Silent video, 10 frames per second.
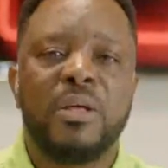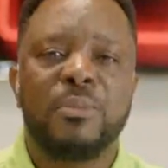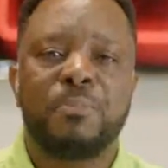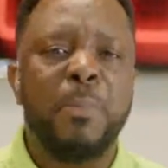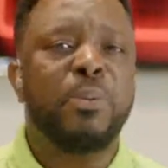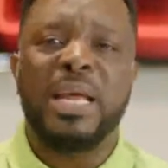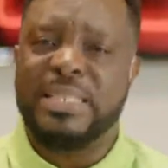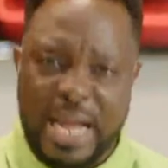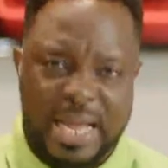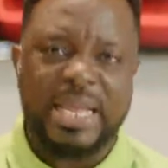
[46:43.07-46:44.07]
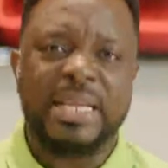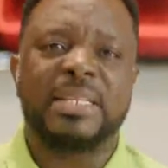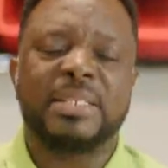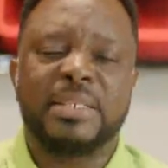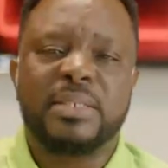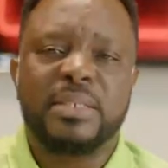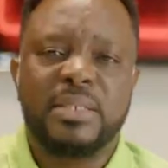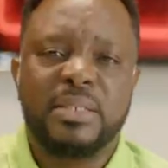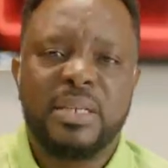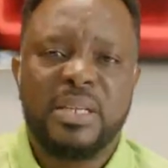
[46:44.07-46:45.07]
People are
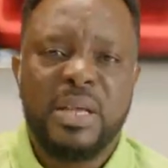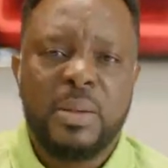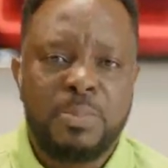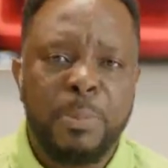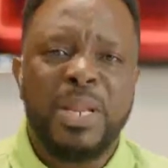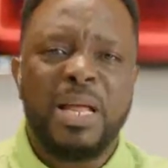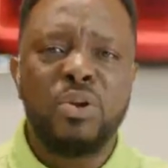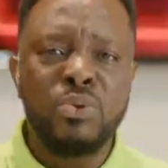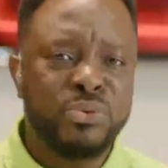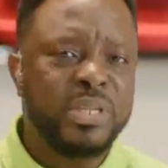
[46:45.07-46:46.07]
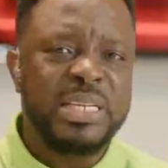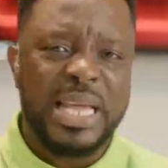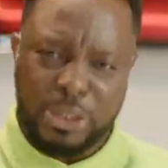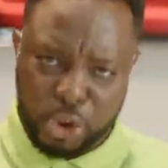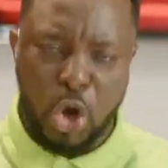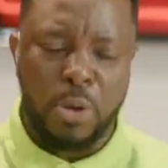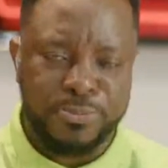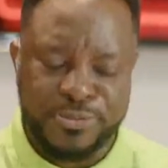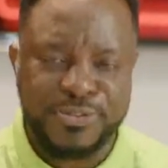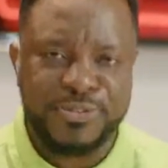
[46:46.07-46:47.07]
dying. People are losing their
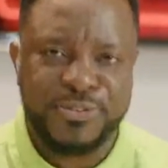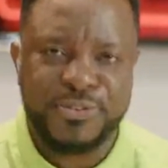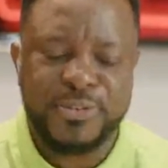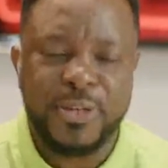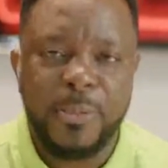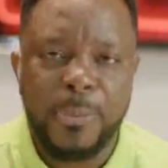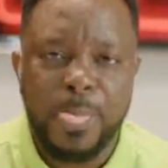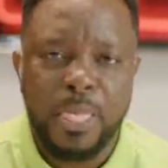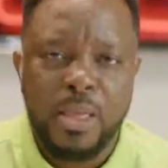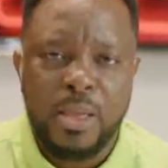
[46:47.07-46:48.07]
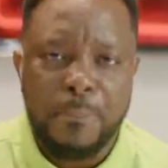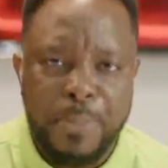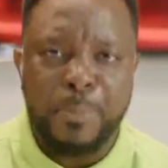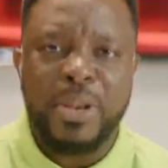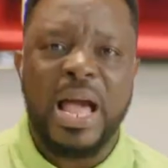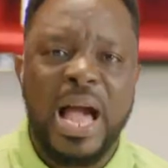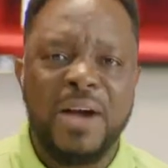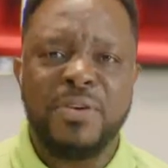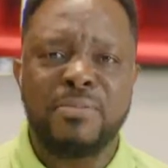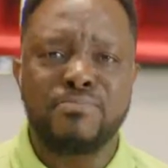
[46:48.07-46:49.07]
jobs. People are
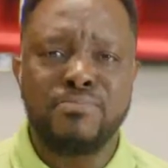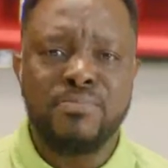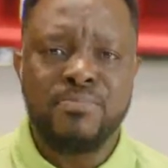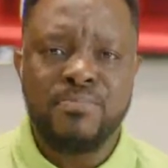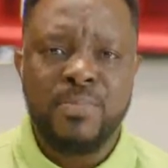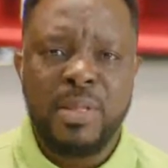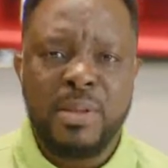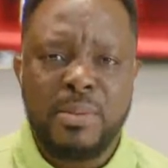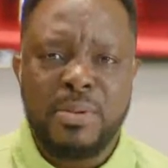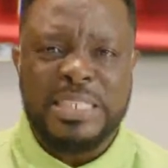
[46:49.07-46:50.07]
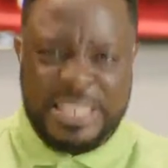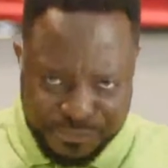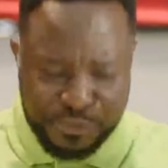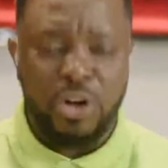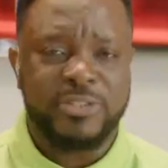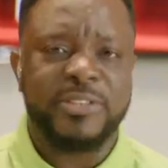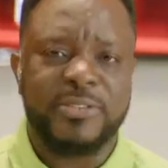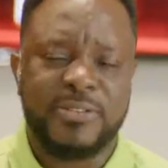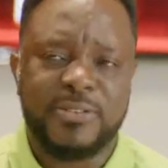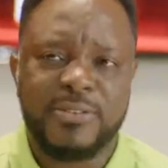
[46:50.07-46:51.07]
having
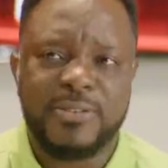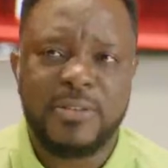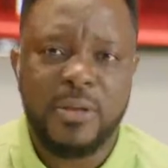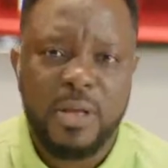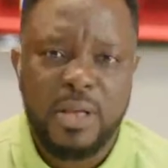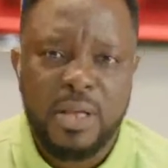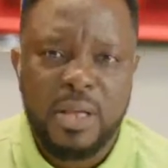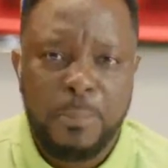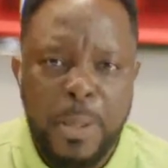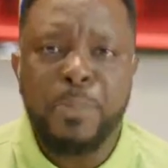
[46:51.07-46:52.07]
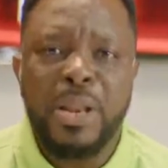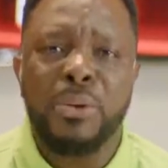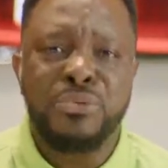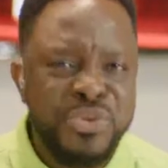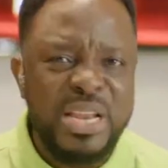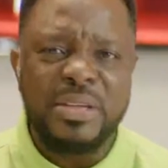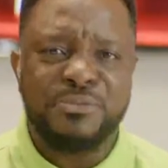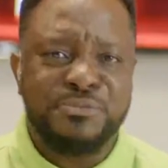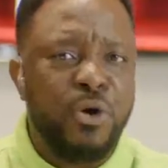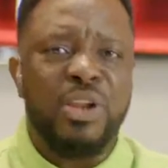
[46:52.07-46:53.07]
divorces. People are really
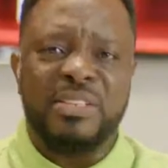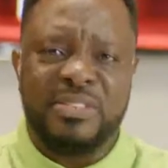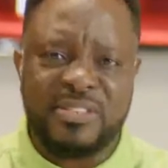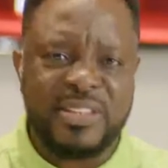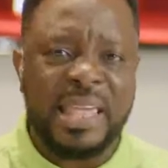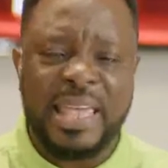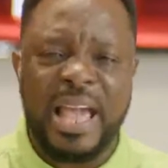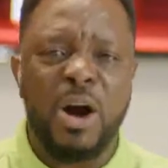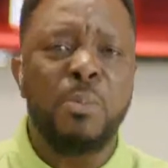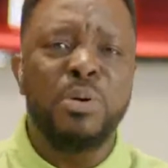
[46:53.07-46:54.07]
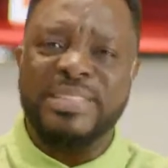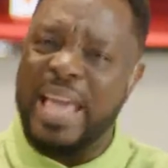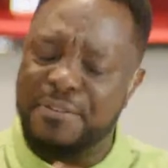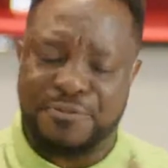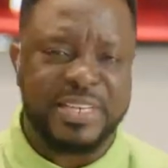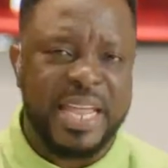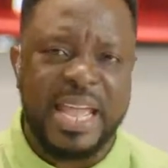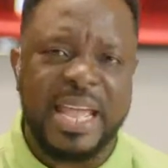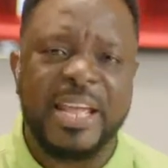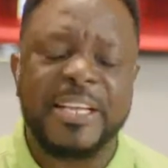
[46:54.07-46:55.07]
falling sick almost every
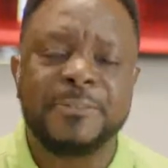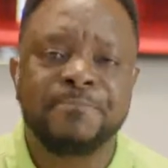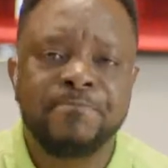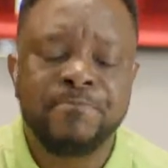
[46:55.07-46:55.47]
day.